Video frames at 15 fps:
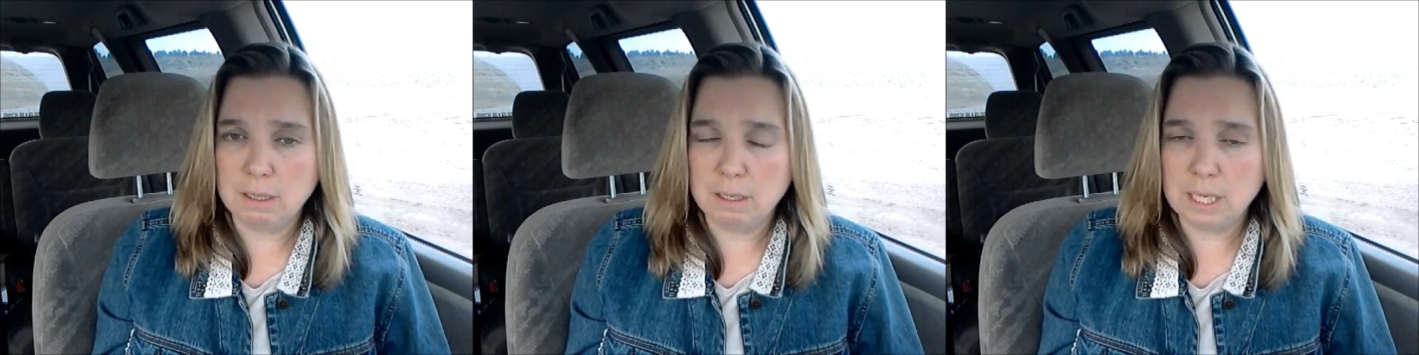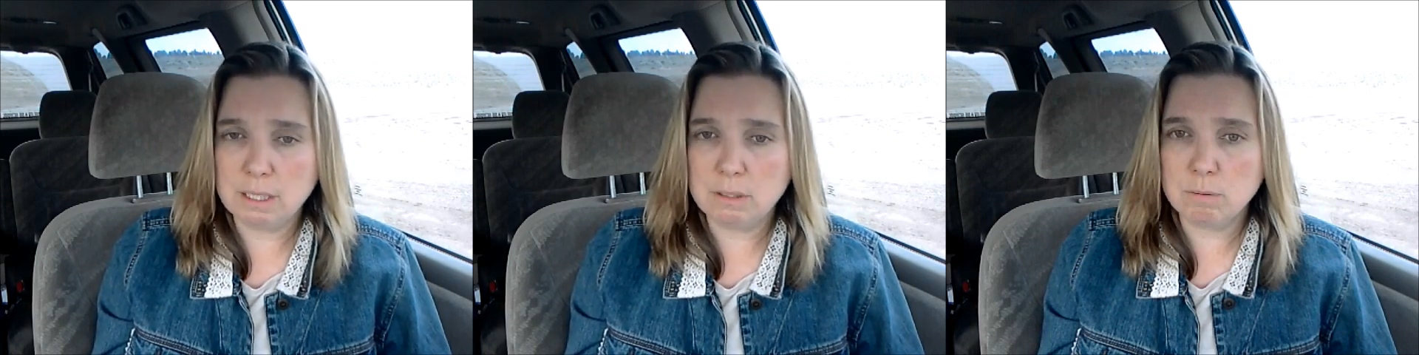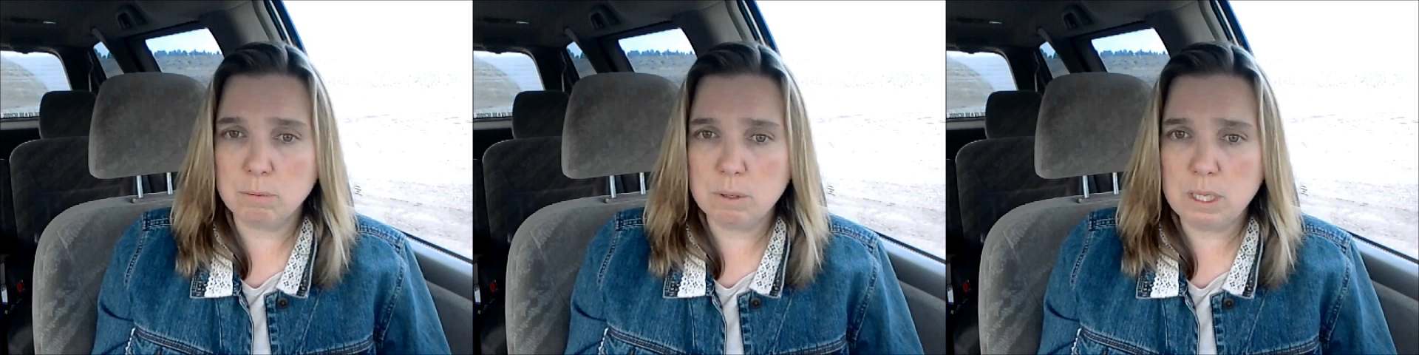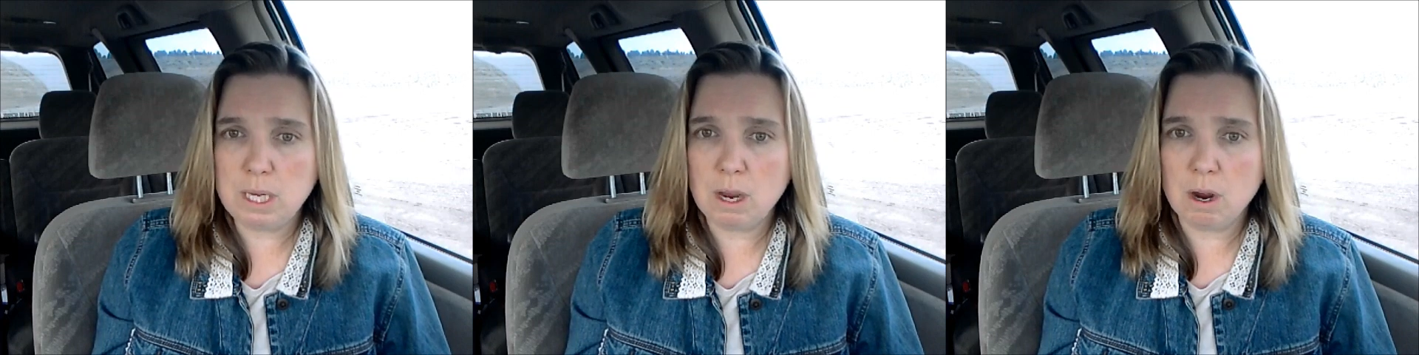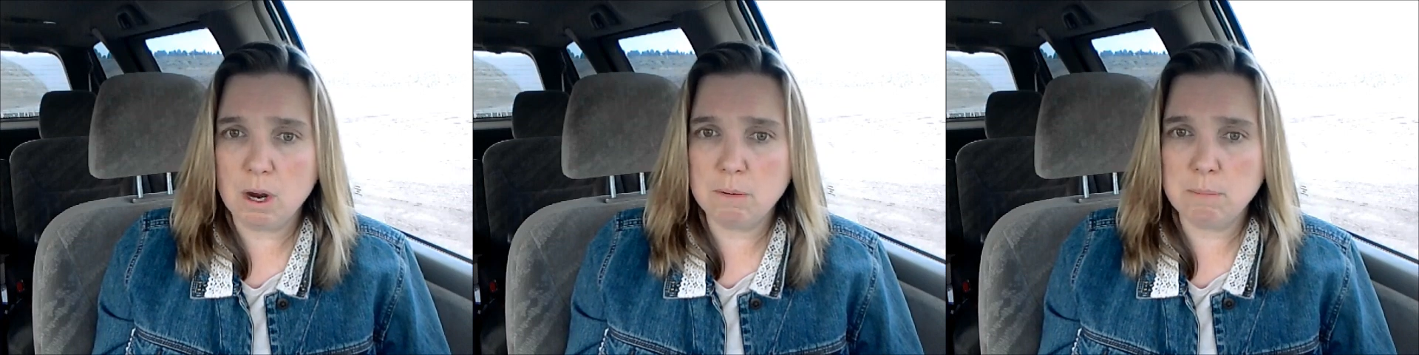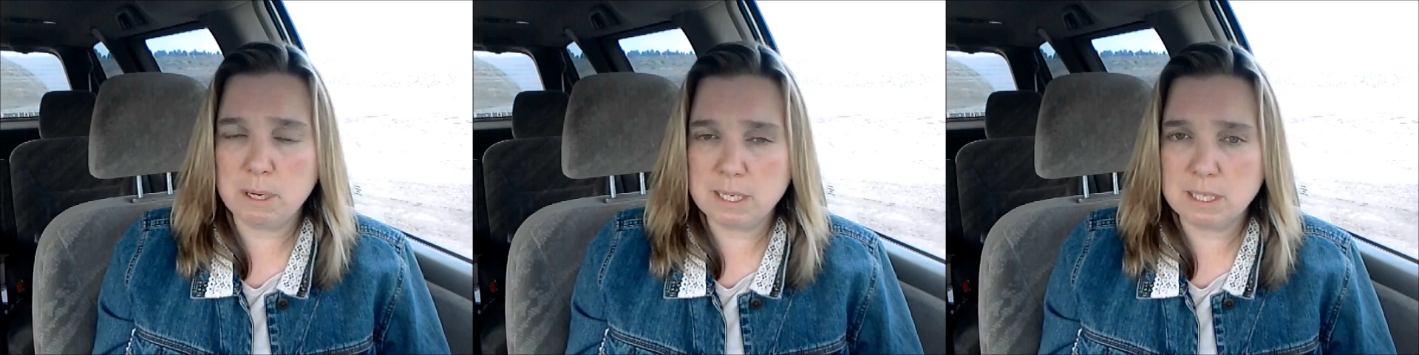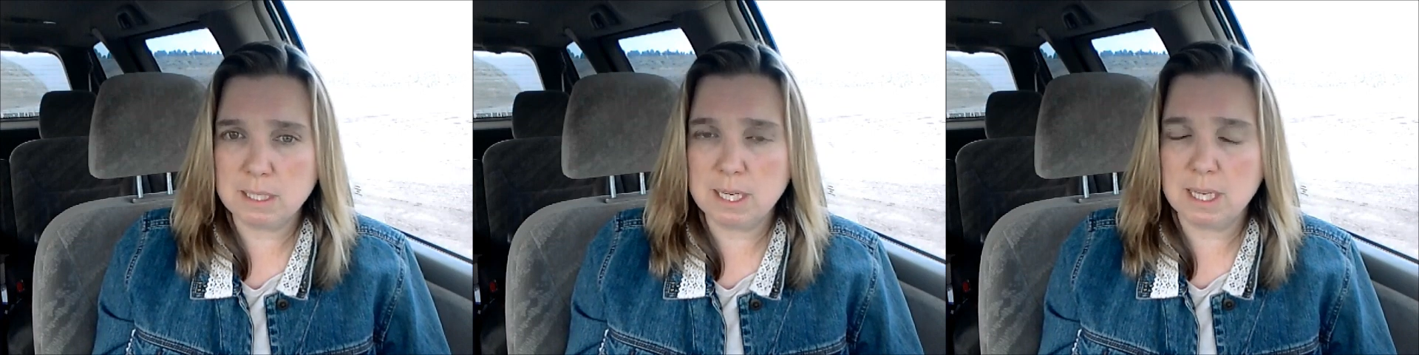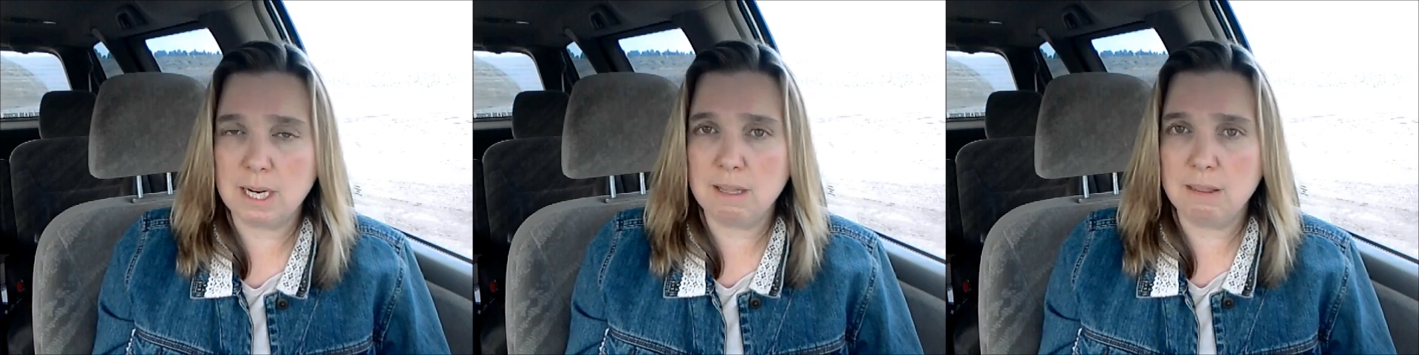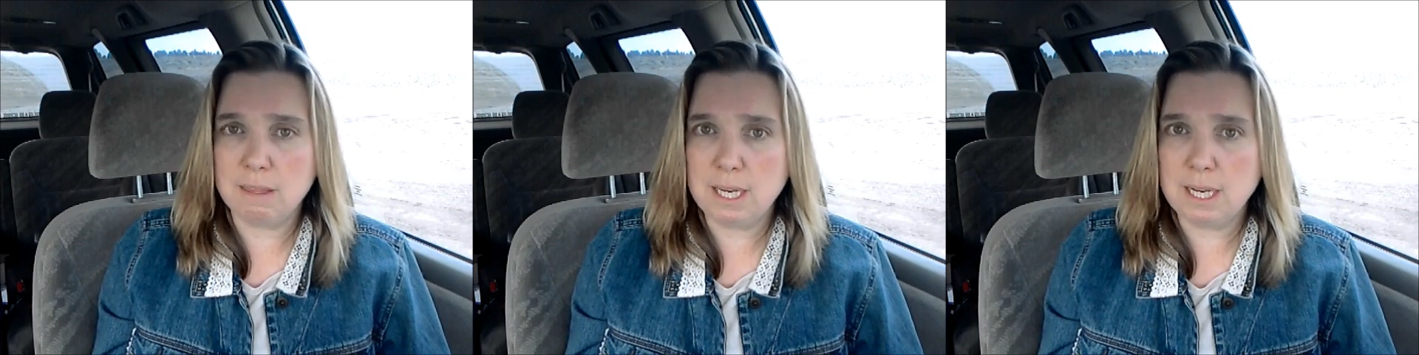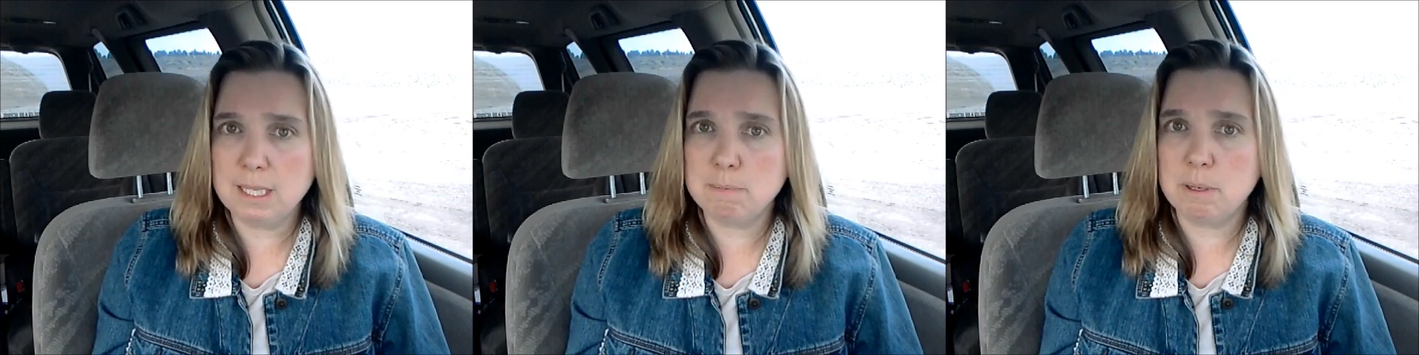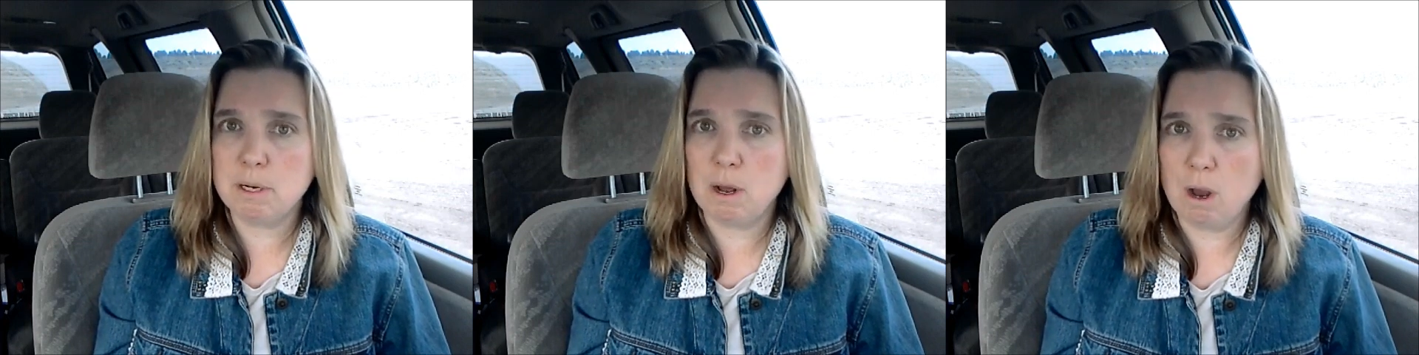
It's really hard mentally and I think it's been